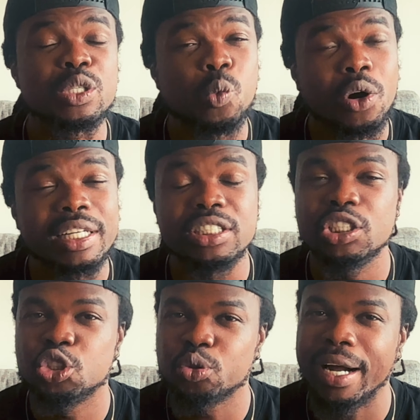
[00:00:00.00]
wanted to
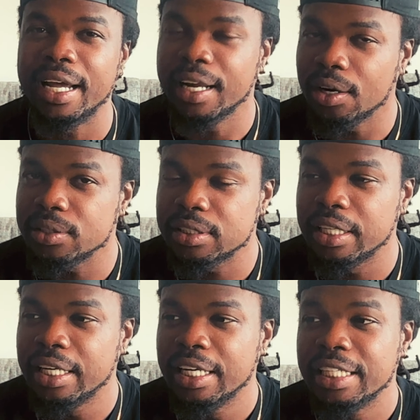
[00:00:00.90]
try it out.
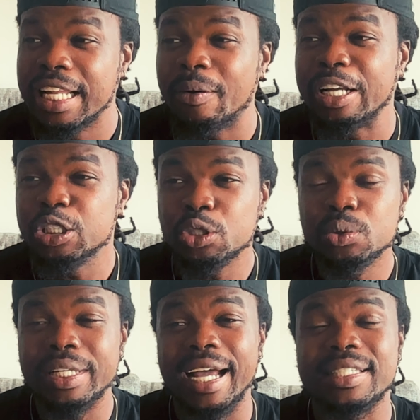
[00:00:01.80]
Now, I knew
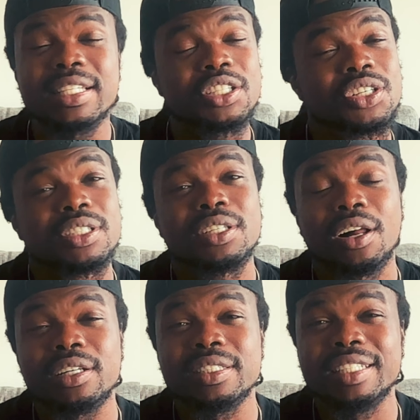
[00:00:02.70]
that
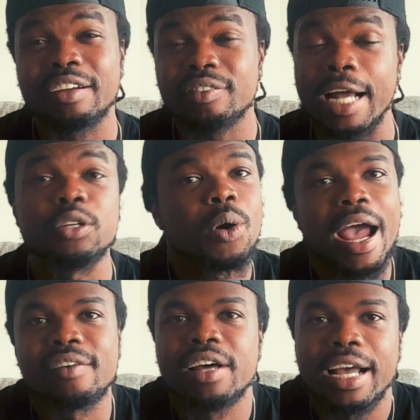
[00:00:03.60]
$600 definitely, I don't
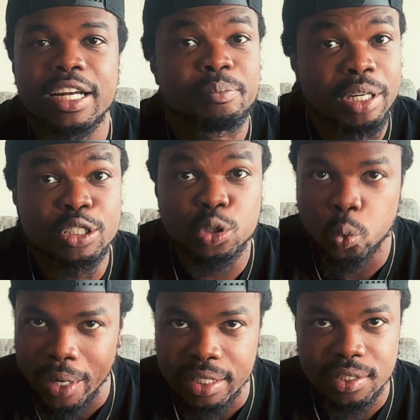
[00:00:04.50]
have that kind of money to
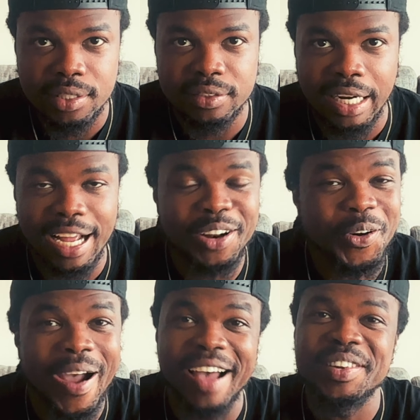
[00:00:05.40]
waste, right? I
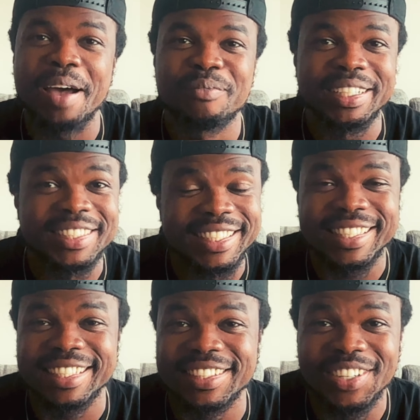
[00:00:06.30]
don't have that money just
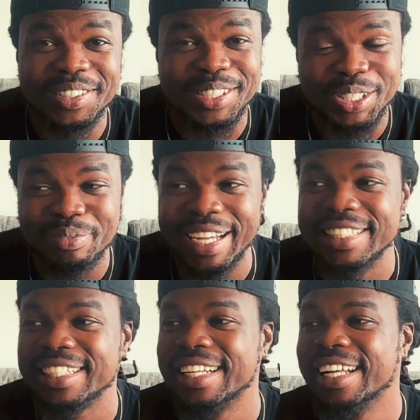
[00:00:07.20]
sitting around to
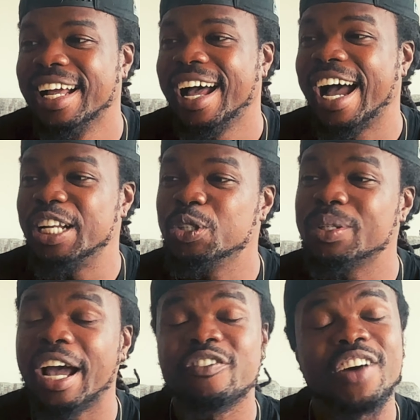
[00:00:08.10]
spend. I knew
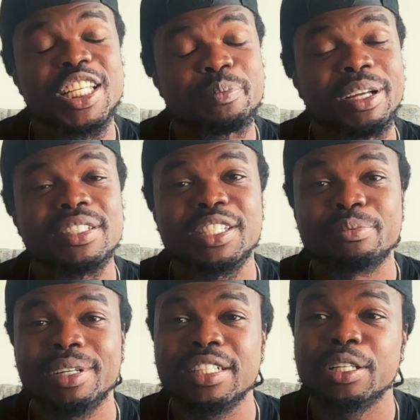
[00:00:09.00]
that if I spent this
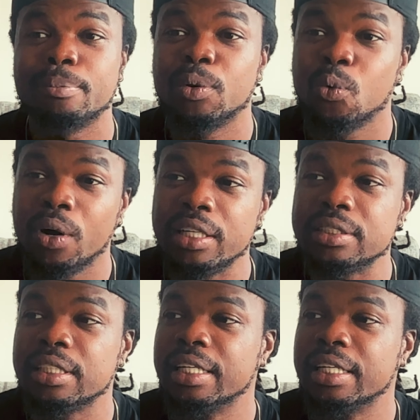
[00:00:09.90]
money, number one,